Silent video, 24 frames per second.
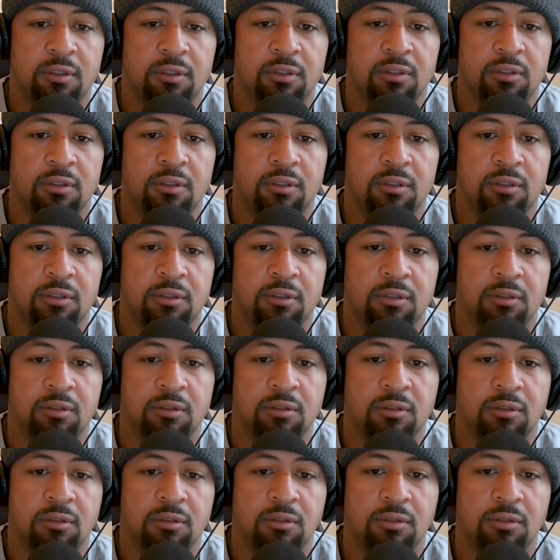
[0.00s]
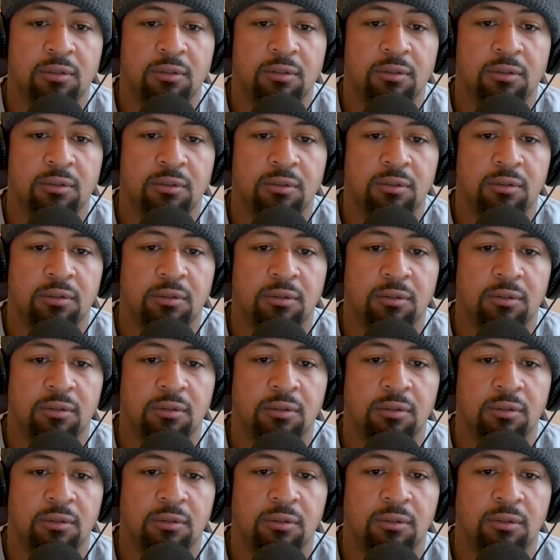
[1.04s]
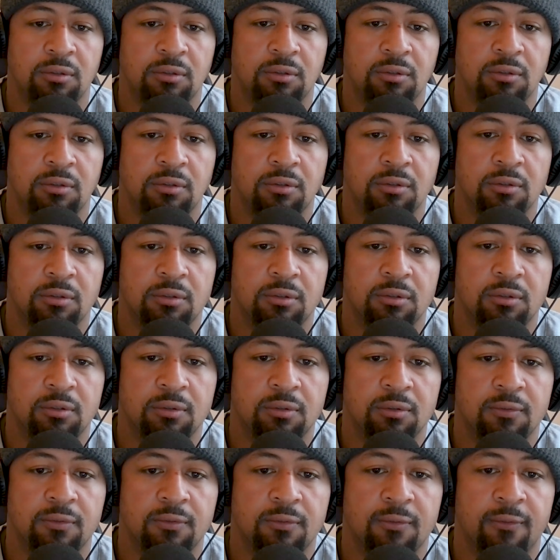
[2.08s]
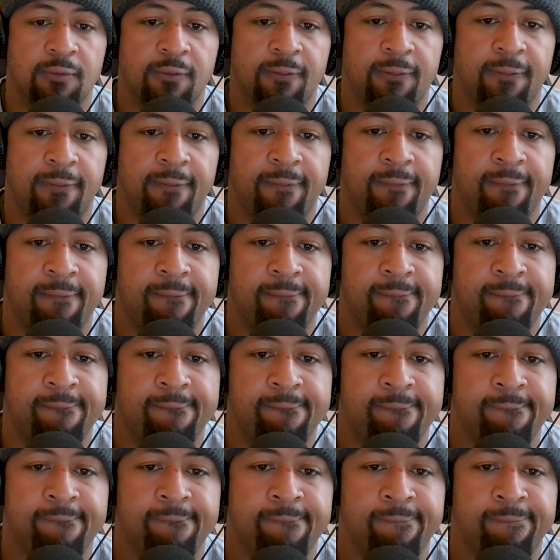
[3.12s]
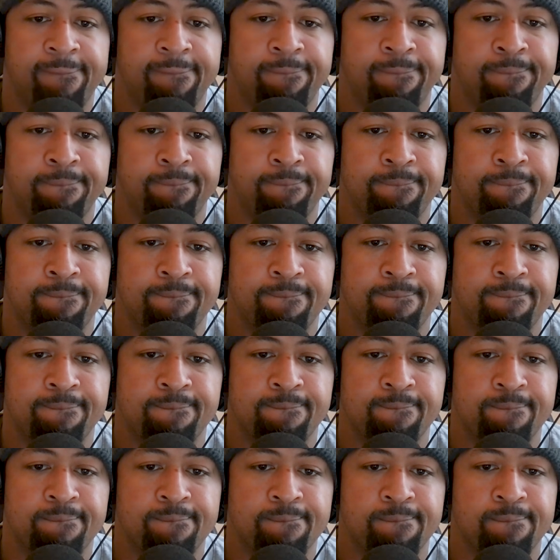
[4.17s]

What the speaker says: [no speech]